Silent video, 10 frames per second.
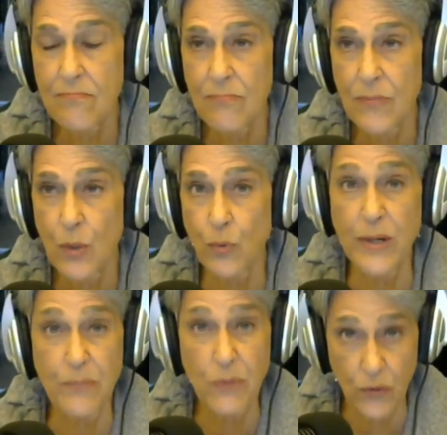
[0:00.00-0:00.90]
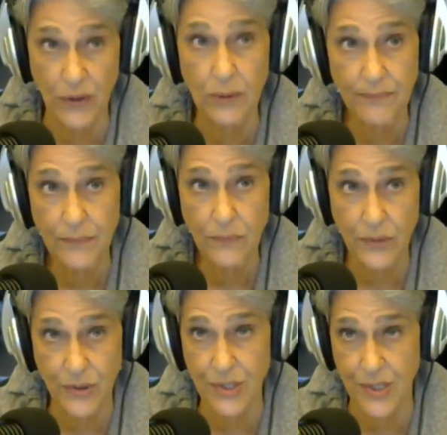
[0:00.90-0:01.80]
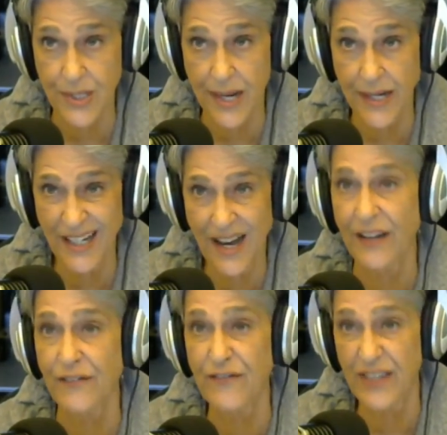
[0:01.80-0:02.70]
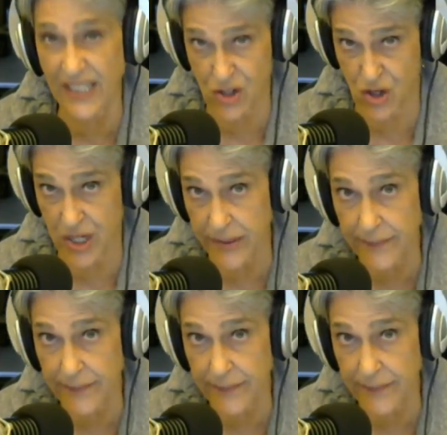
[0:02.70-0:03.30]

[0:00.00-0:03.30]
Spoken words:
removal, which is to say conviction.